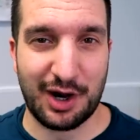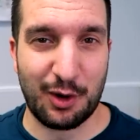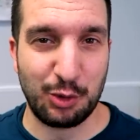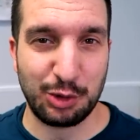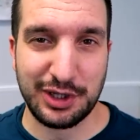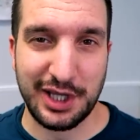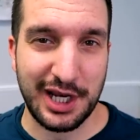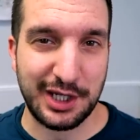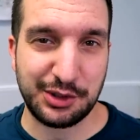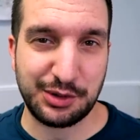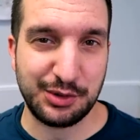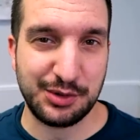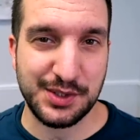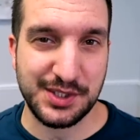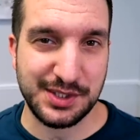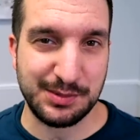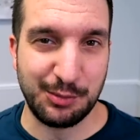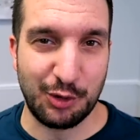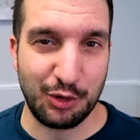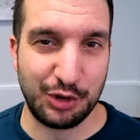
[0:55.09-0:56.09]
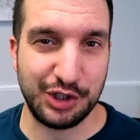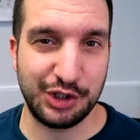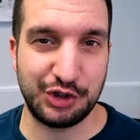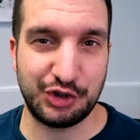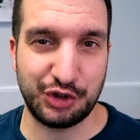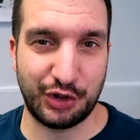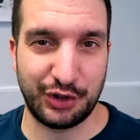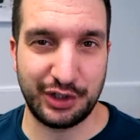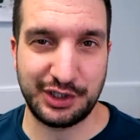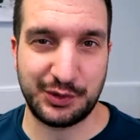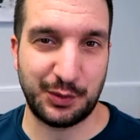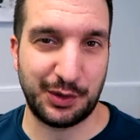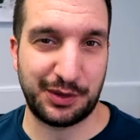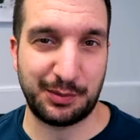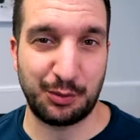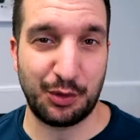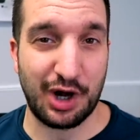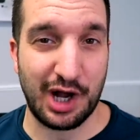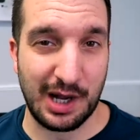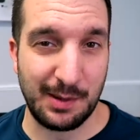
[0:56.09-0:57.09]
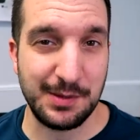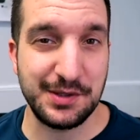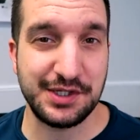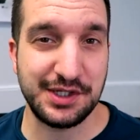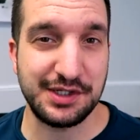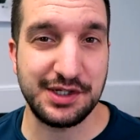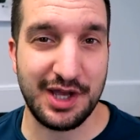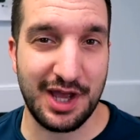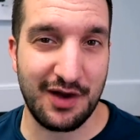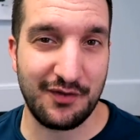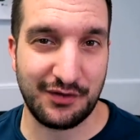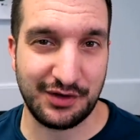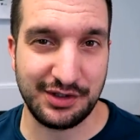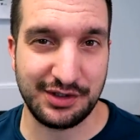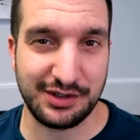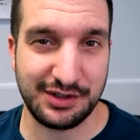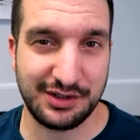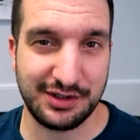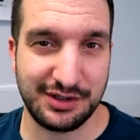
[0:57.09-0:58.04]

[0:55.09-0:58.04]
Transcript: I would like to smoke a joint with Muhammad in heaven.